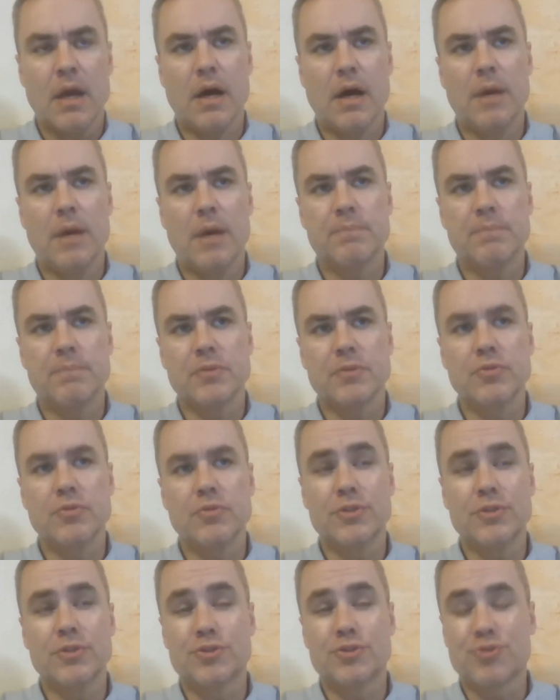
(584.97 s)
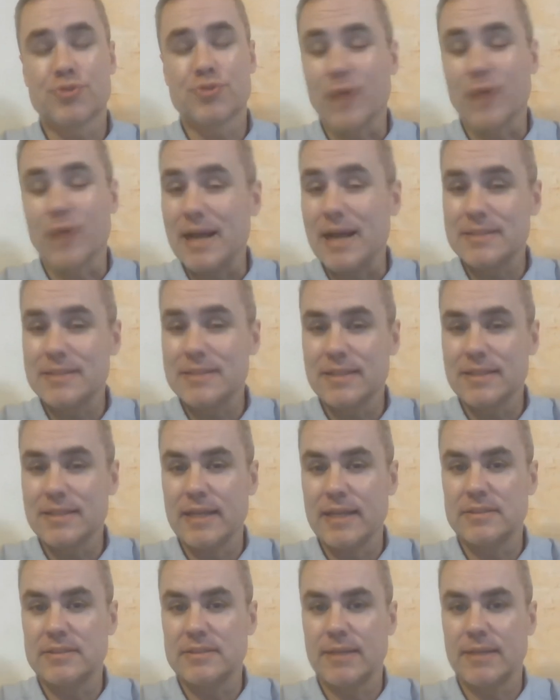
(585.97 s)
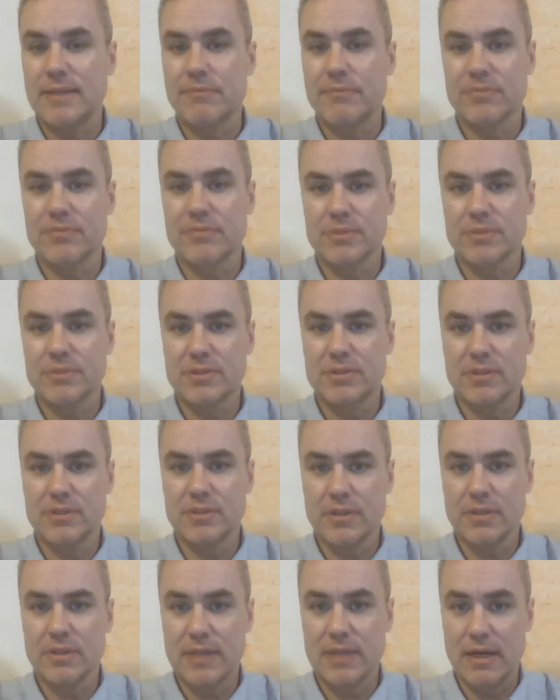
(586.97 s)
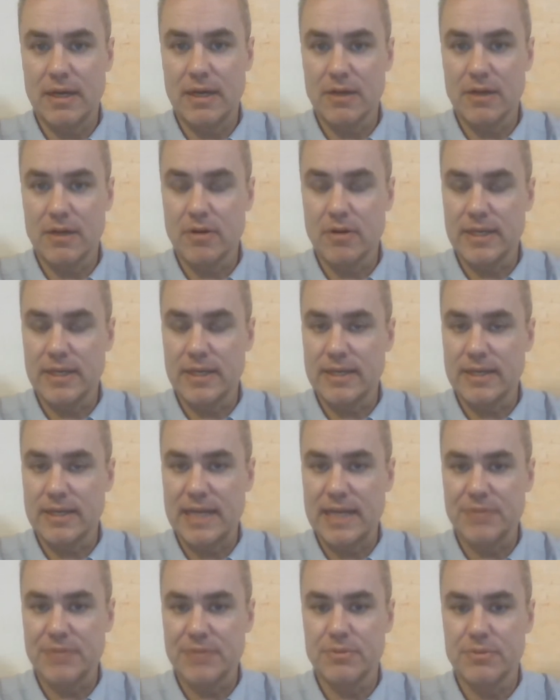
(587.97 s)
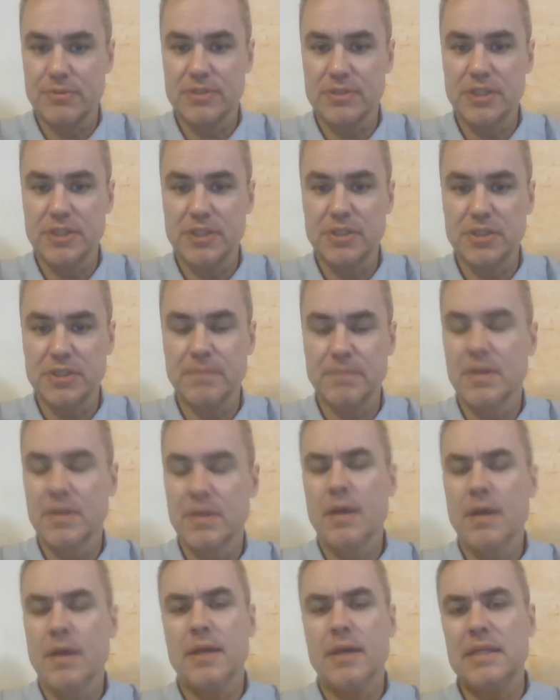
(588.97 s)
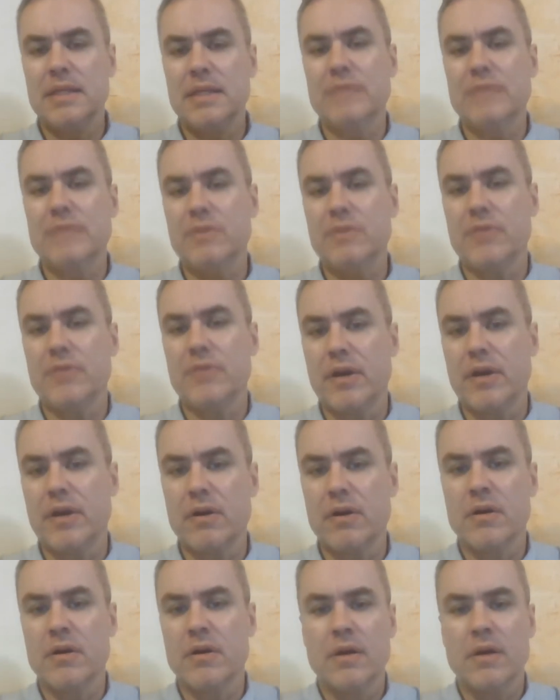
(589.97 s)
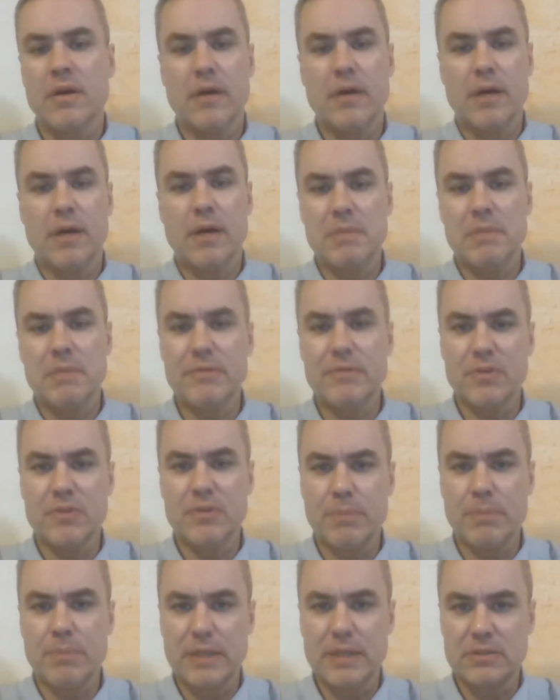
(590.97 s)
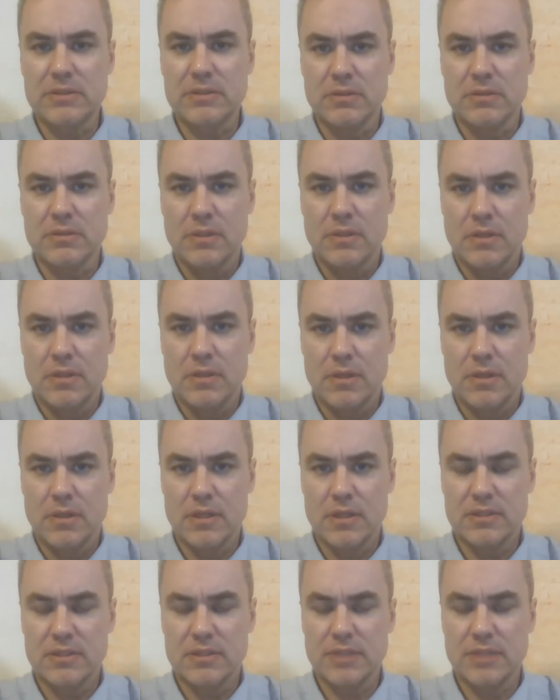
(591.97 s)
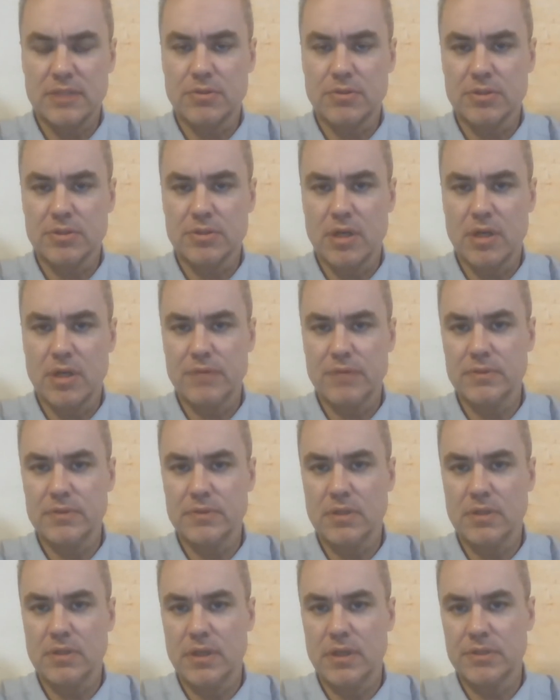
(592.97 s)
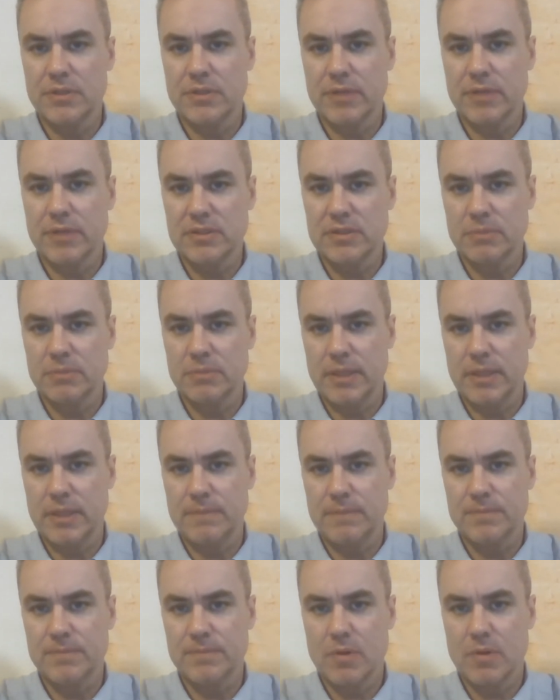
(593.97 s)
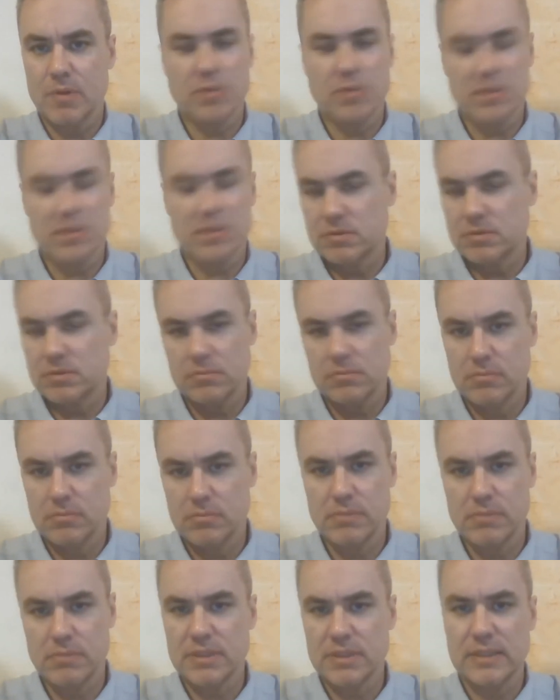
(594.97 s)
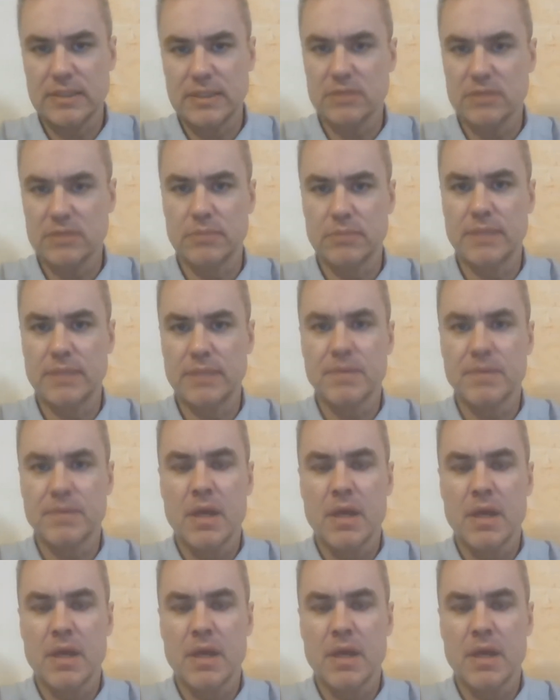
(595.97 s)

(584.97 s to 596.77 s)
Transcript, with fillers: Um, you could try to gauge depth from a uh, cardiac catheterization. And even there, um, even the best uh, centers often underestimate or just misestimate.